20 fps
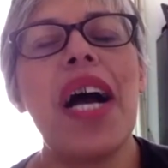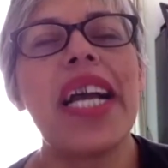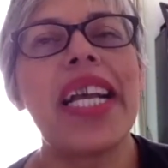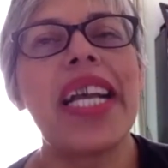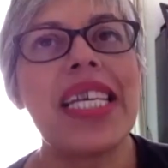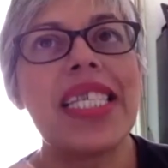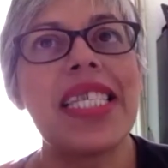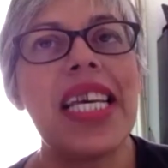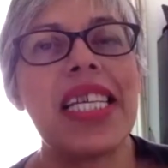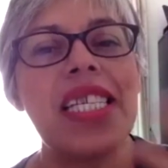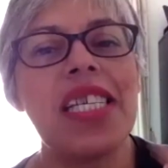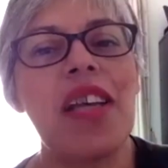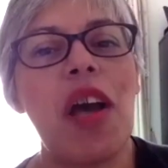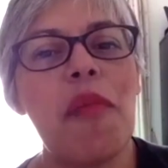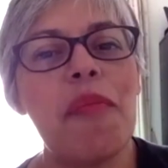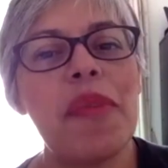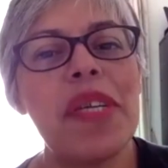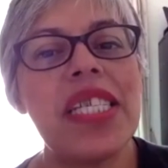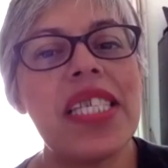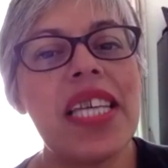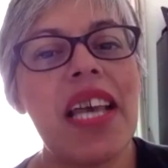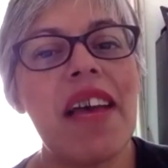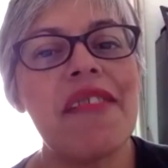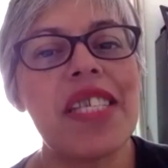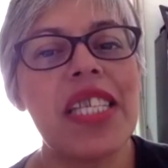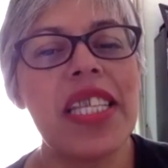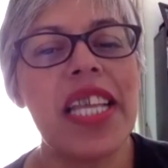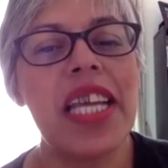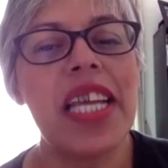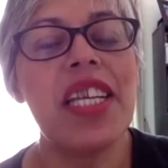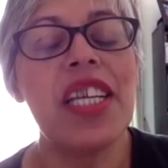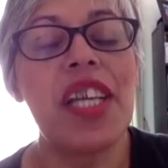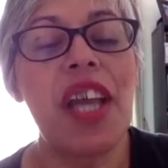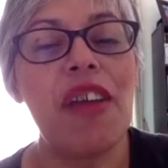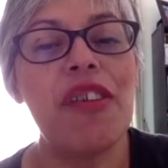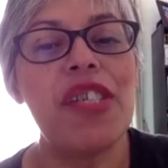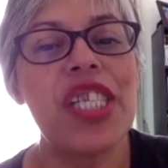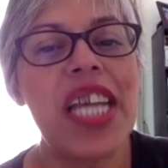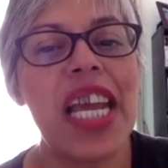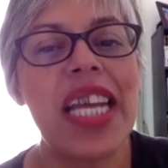setting up ETFs and then
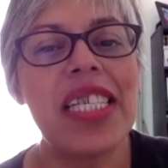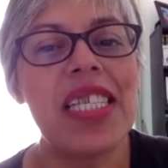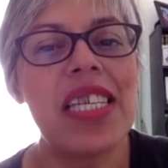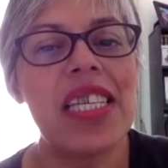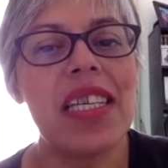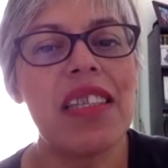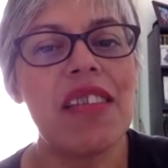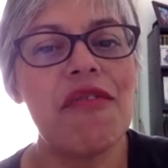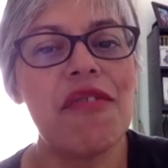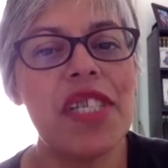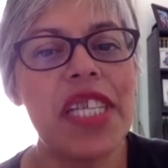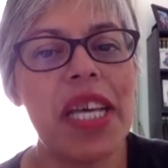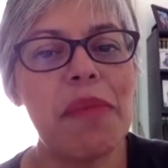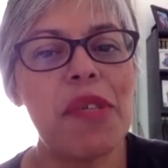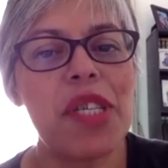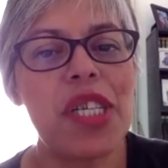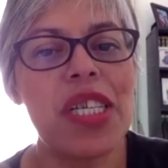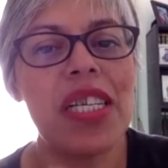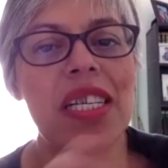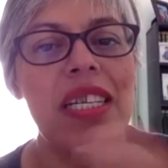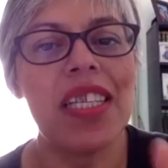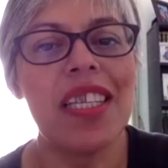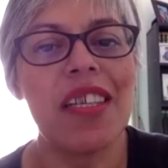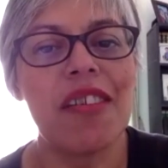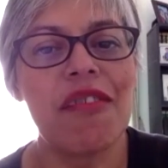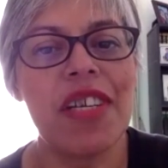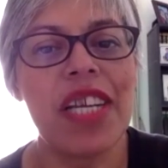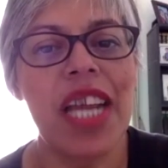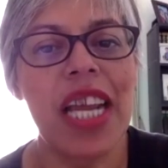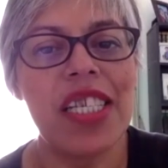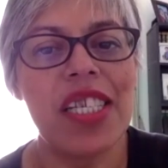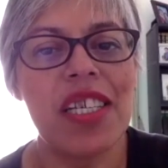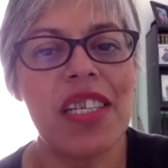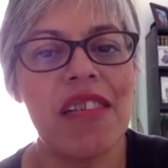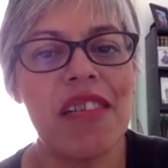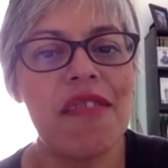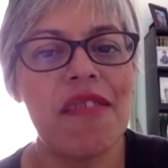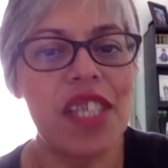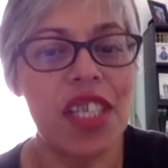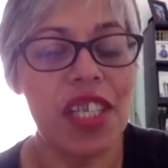negotiating the redemption and the creation of
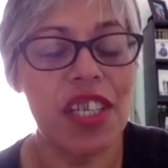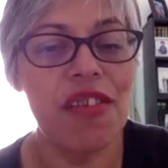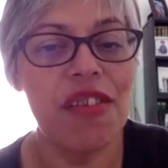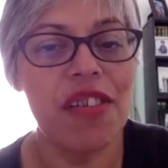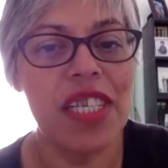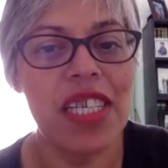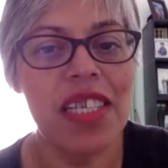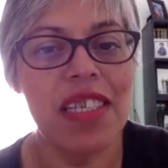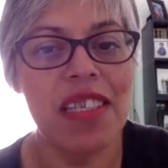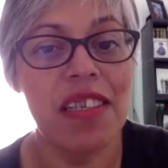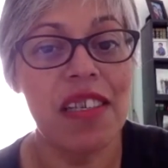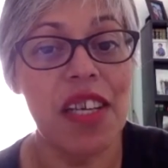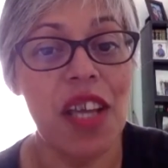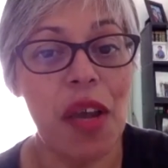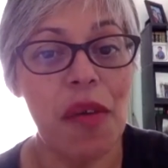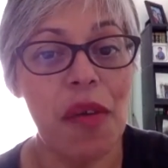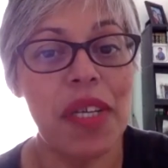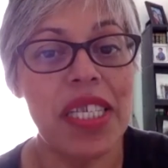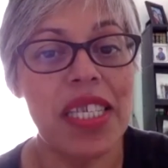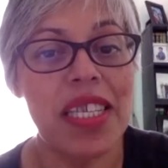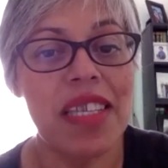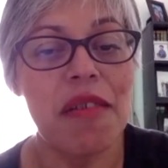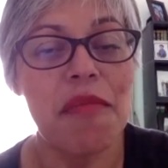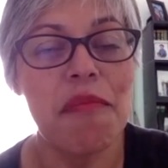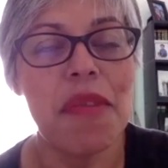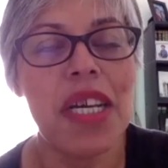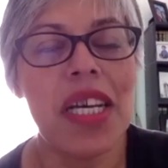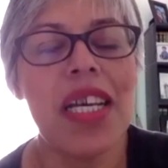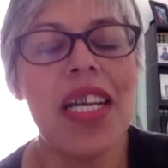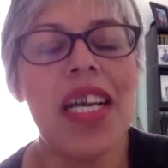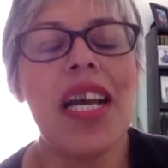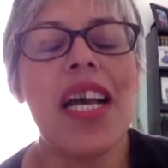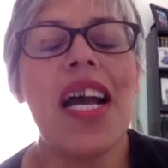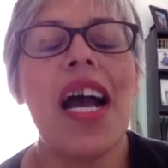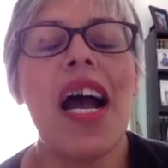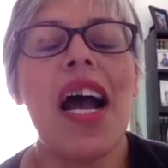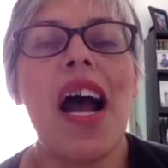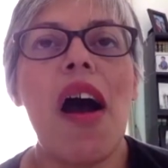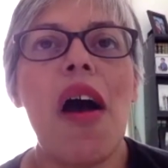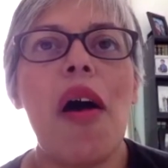securities that go into them.
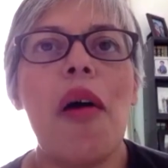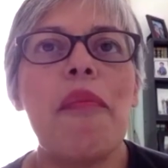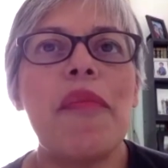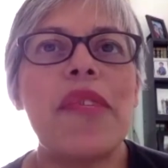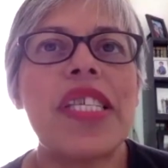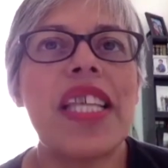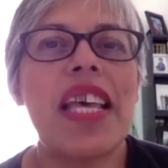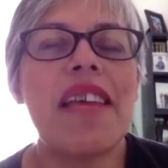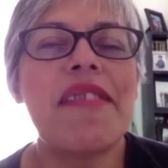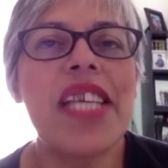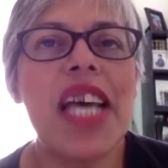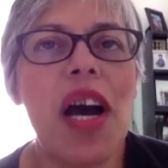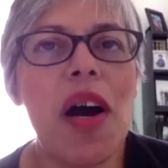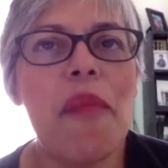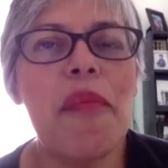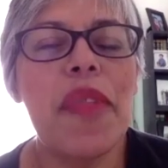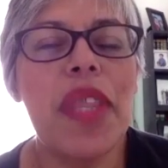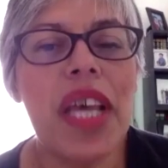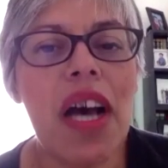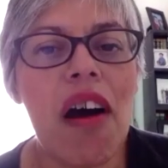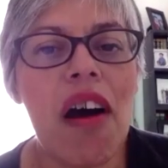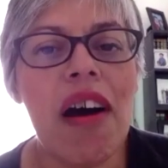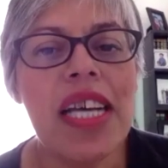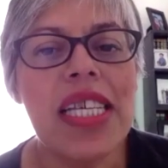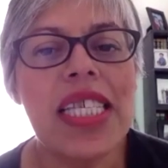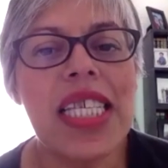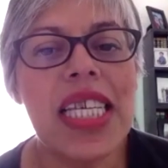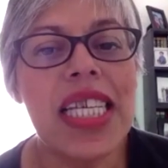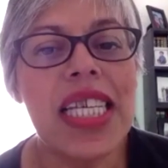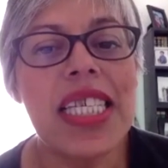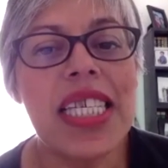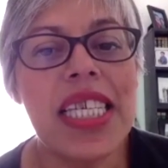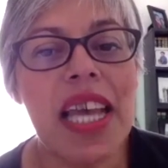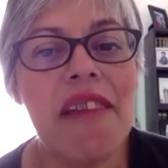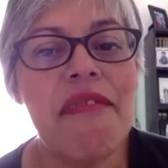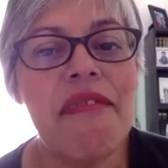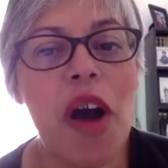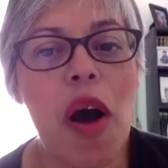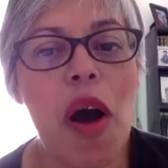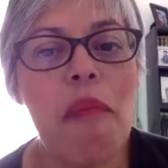Mm-hmm. So they've set up the ICE ETF
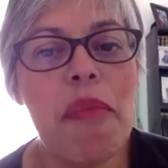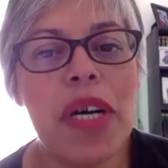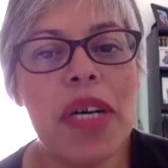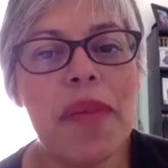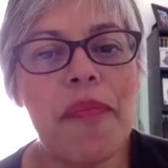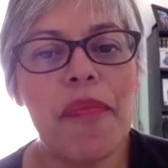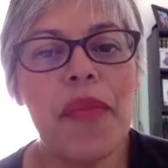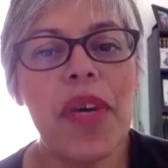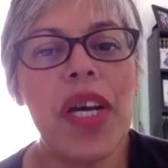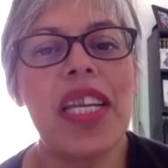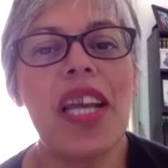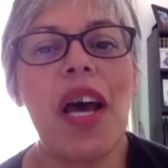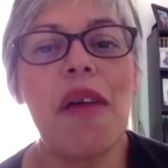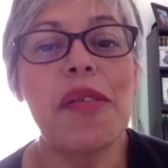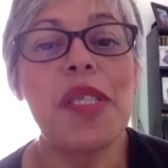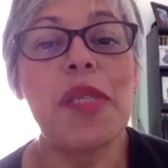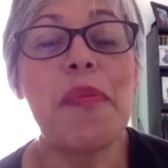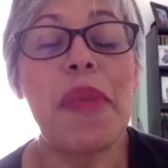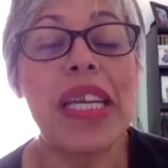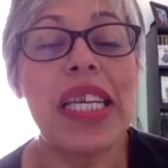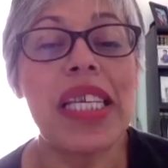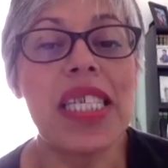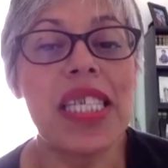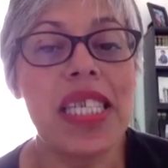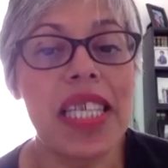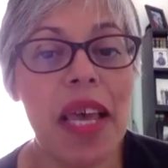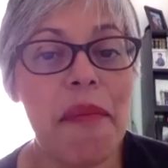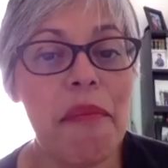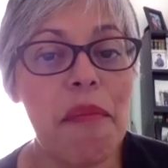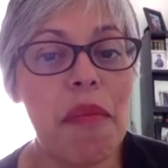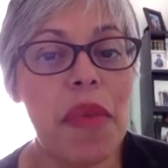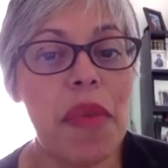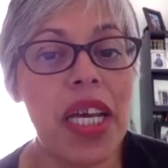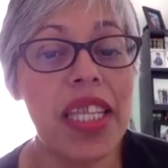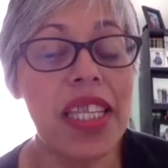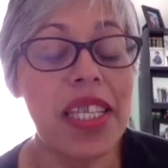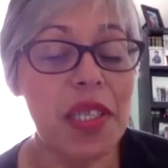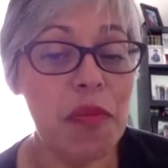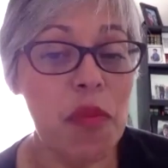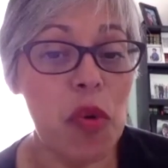hub, and I was speaking to them
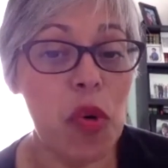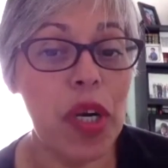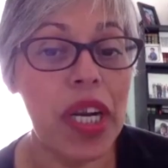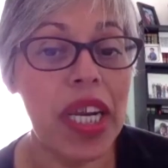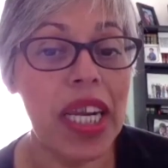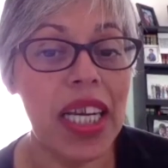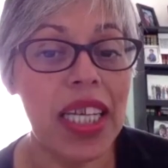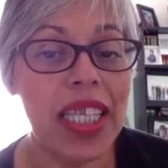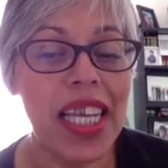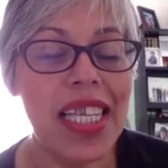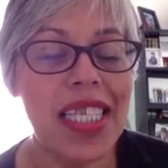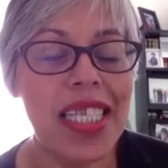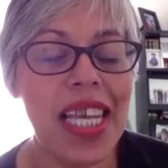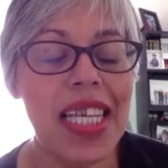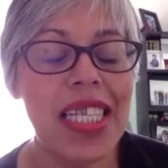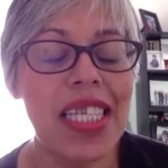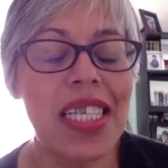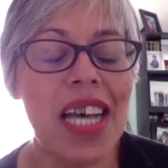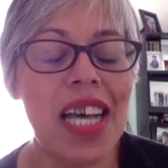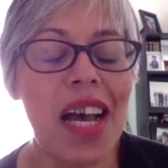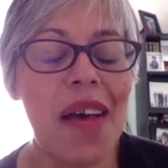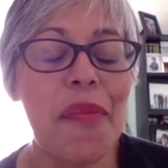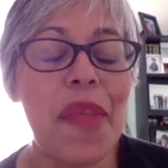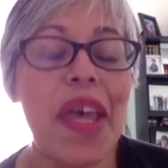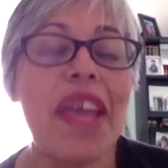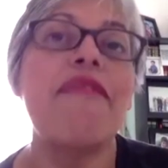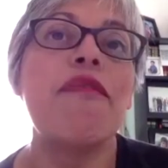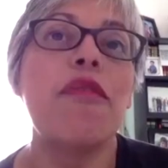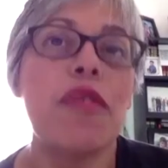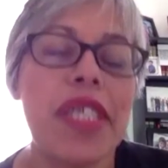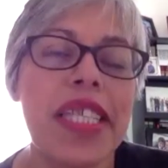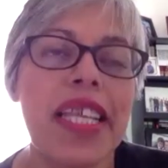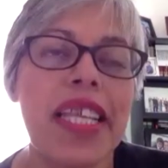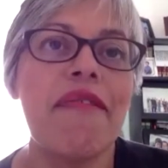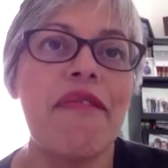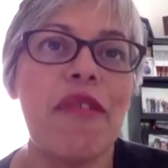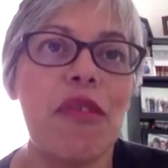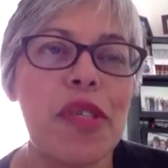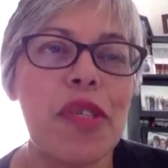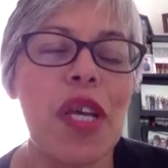this morning, and they said they've
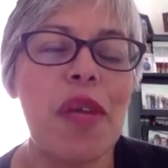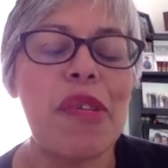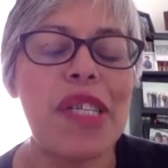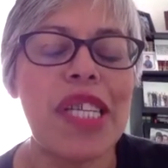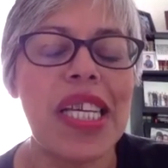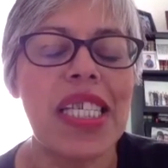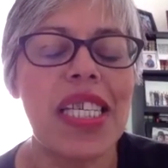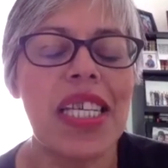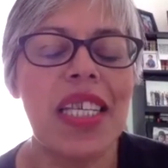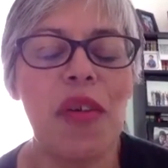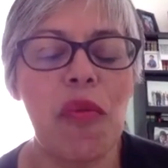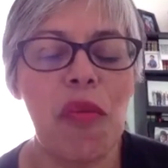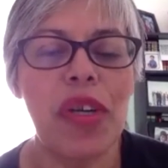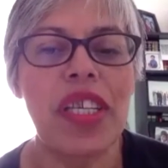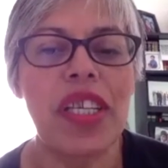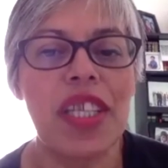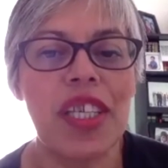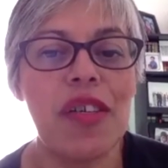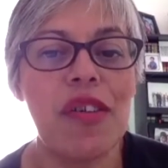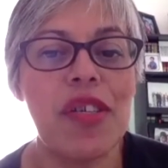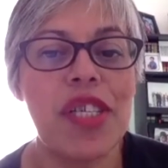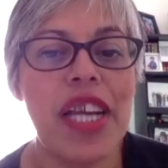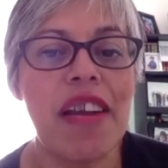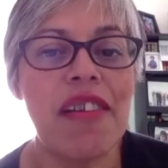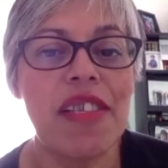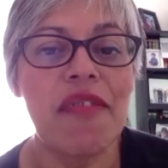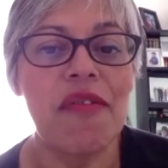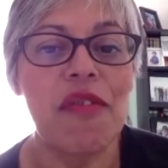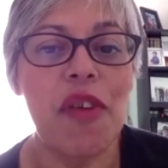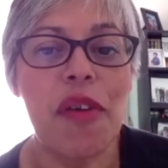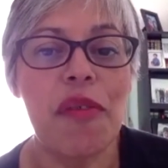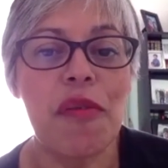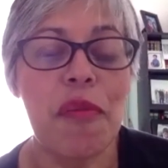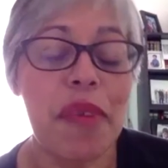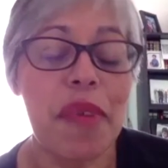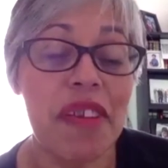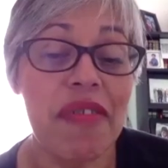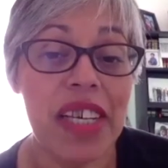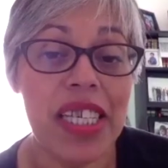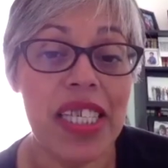also predicted that one of the huge areas of growth will be
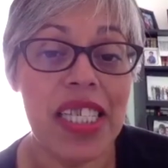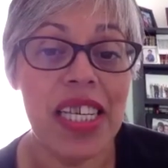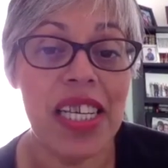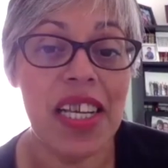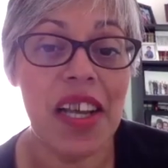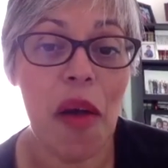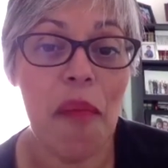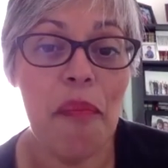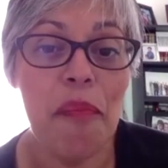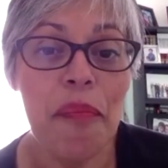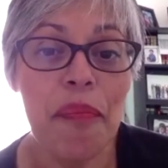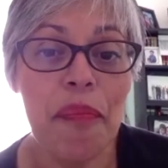fixed income.